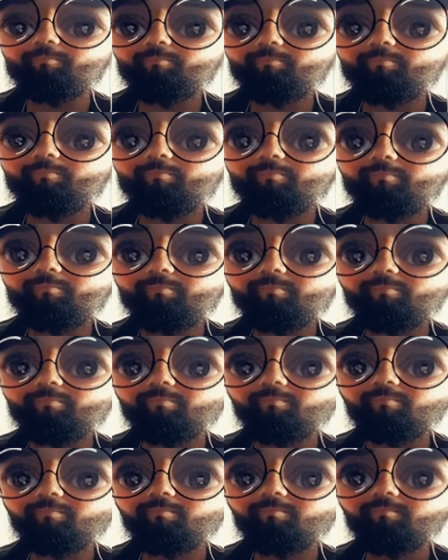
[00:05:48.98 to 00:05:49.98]

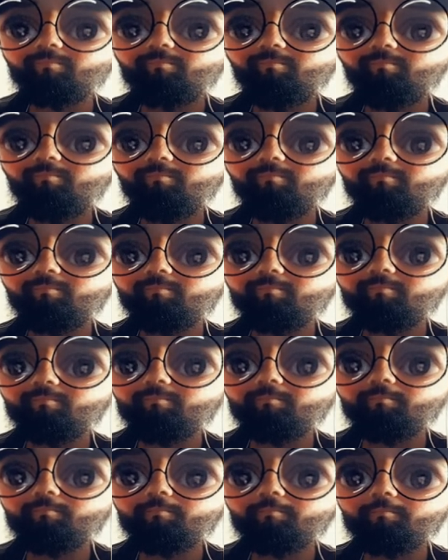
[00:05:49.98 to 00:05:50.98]

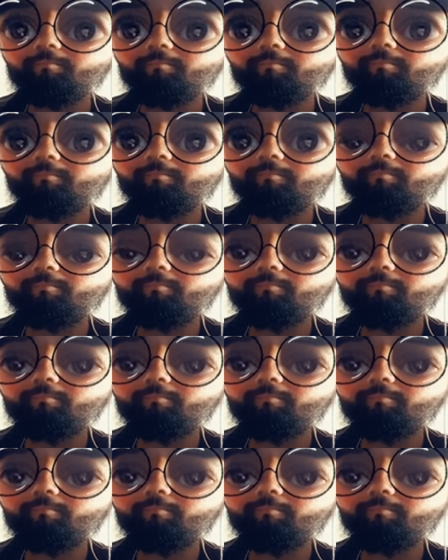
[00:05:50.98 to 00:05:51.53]
[no speech]